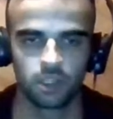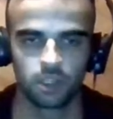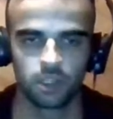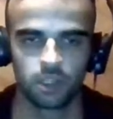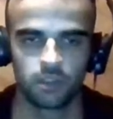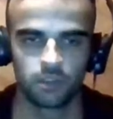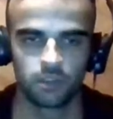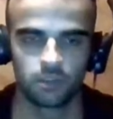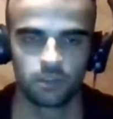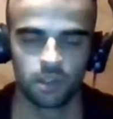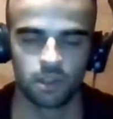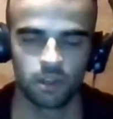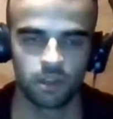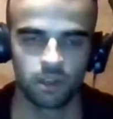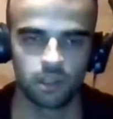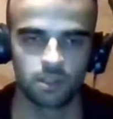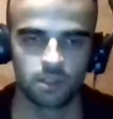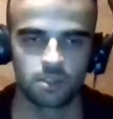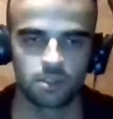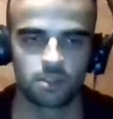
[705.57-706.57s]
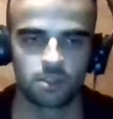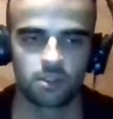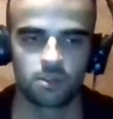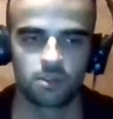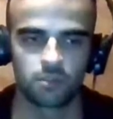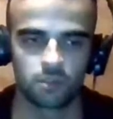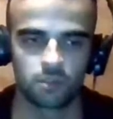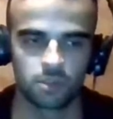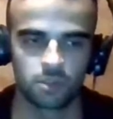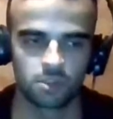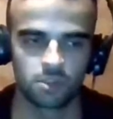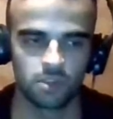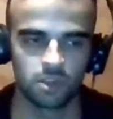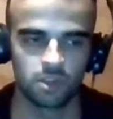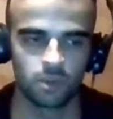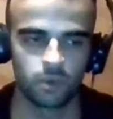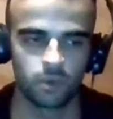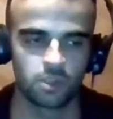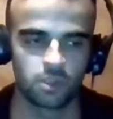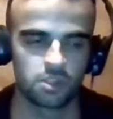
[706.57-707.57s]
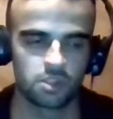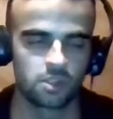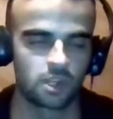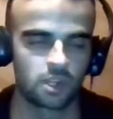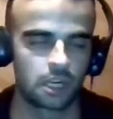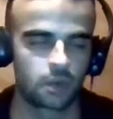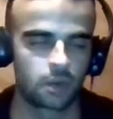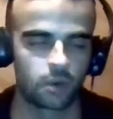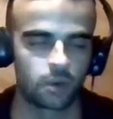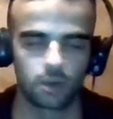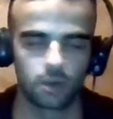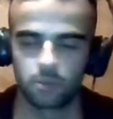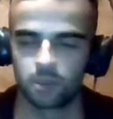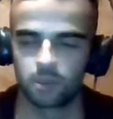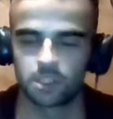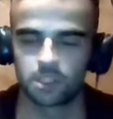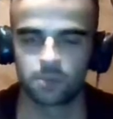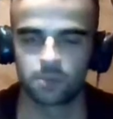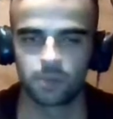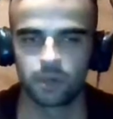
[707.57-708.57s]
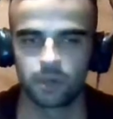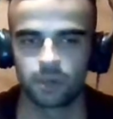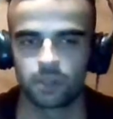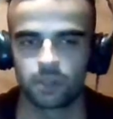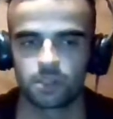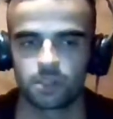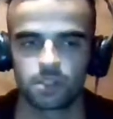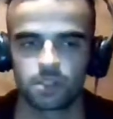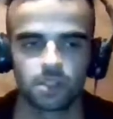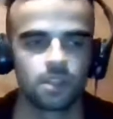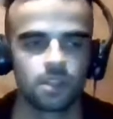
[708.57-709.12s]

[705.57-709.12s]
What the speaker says: in the Netherlands in the first year, which is an incredible experience.